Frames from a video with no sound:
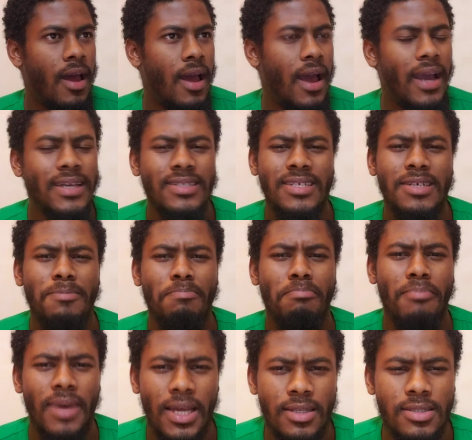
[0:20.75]
I think
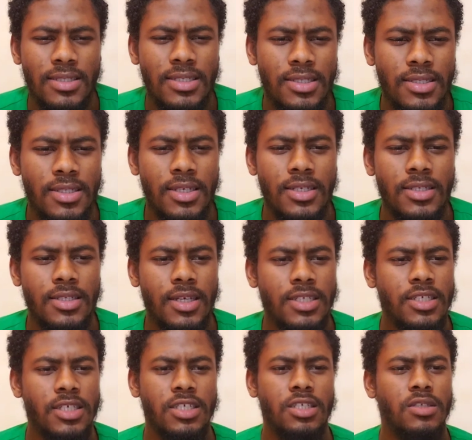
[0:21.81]
men these days are
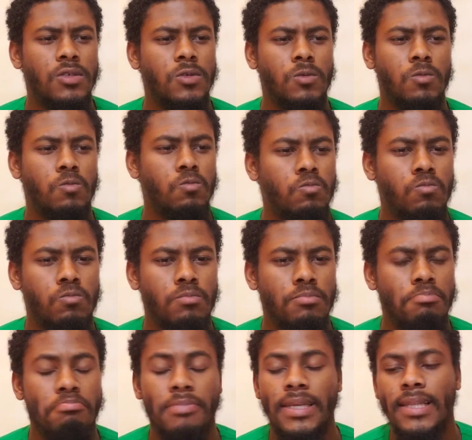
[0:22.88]
just
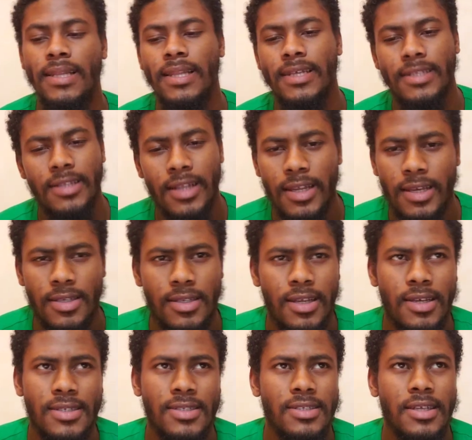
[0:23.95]
belittling
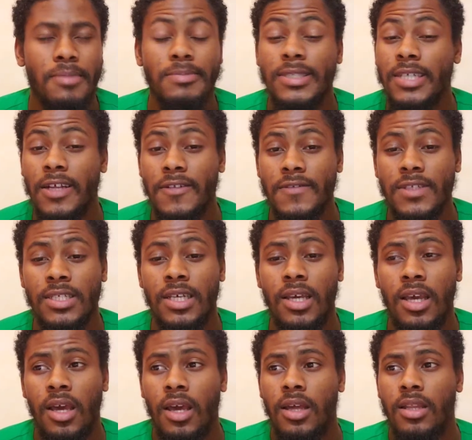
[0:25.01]
themselves.
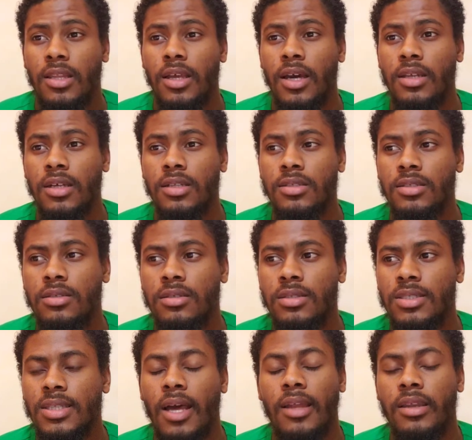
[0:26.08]
They are not
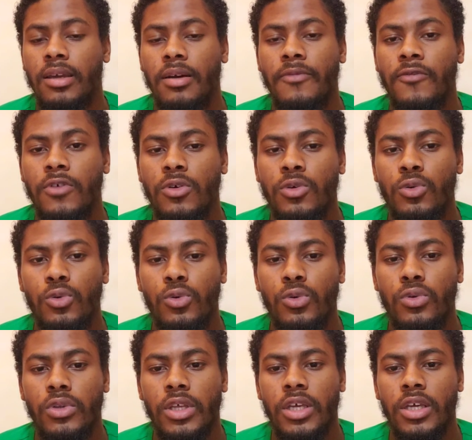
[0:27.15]
standing up for
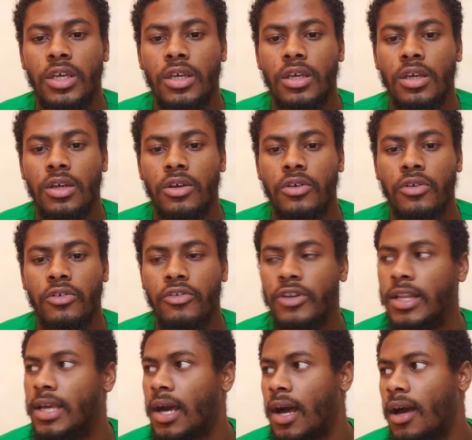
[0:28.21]
who they
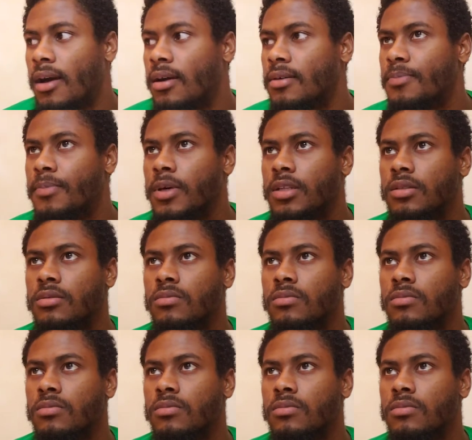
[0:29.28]
really are, but